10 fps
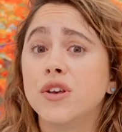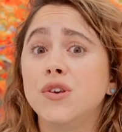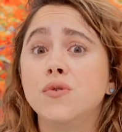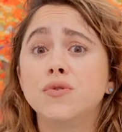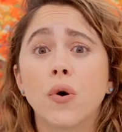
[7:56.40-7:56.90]

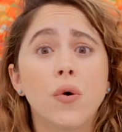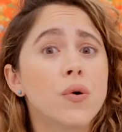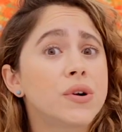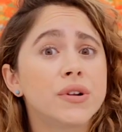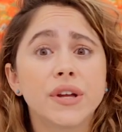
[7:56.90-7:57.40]
you
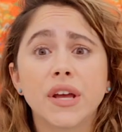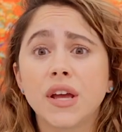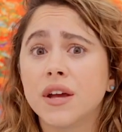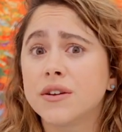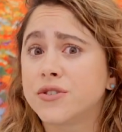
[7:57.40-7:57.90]

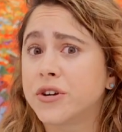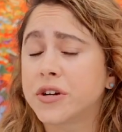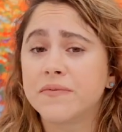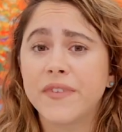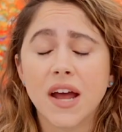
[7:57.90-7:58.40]
totally
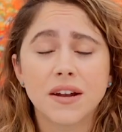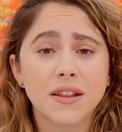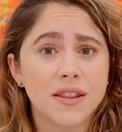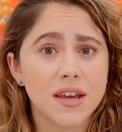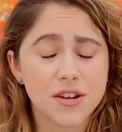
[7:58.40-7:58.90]
circumvent
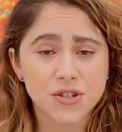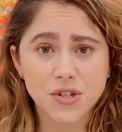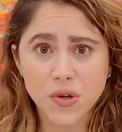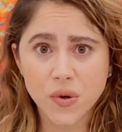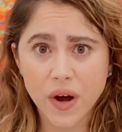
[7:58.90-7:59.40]
the
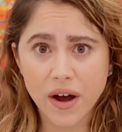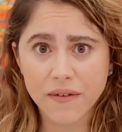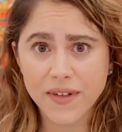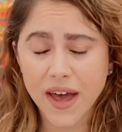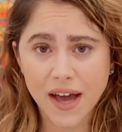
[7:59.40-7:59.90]
issue of the